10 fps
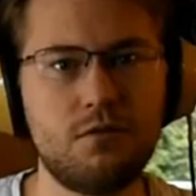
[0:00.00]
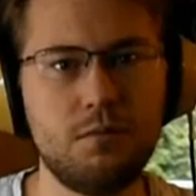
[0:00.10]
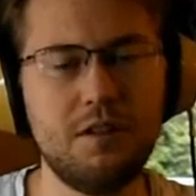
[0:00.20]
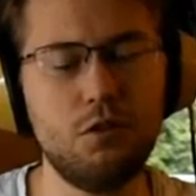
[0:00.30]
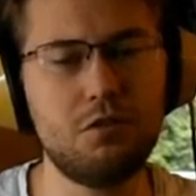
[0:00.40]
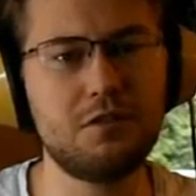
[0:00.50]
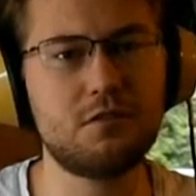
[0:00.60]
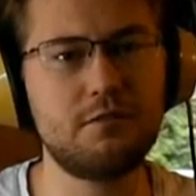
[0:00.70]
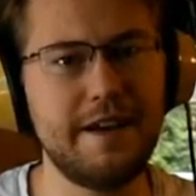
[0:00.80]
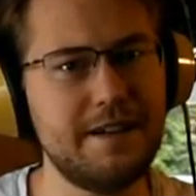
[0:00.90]
from the local
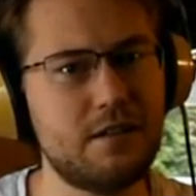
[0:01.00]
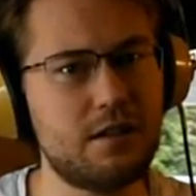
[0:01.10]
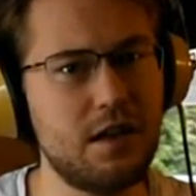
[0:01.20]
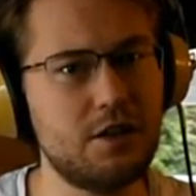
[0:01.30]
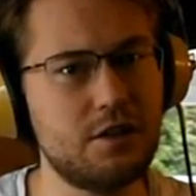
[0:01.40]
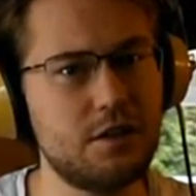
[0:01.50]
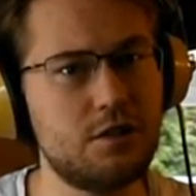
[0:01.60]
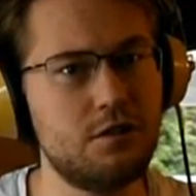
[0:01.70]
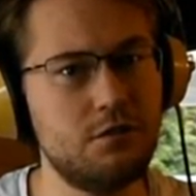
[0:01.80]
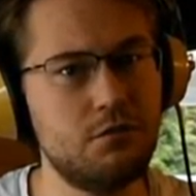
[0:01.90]
train station
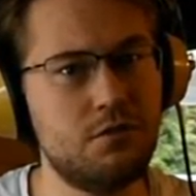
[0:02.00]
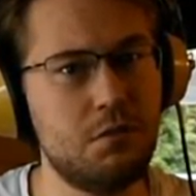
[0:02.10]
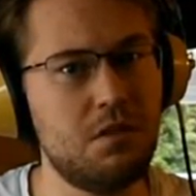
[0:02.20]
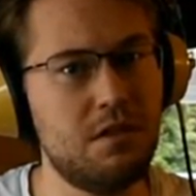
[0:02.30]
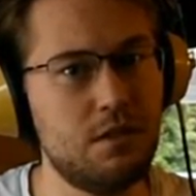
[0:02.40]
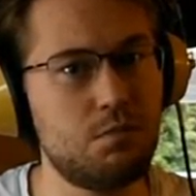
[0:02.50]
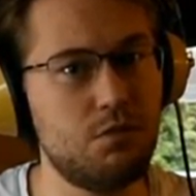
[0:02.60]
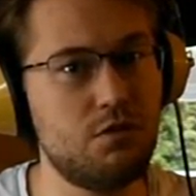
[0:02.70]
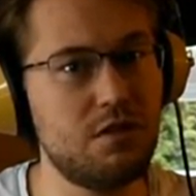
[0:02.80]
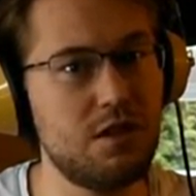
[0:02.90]
to this
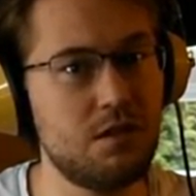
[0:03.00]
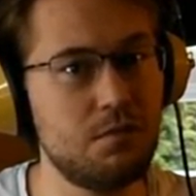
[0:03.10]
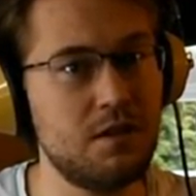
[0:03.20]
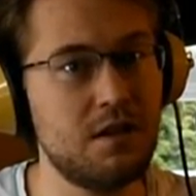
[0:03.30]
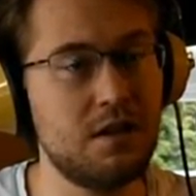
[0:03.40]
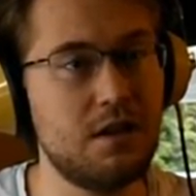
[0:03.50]
museum,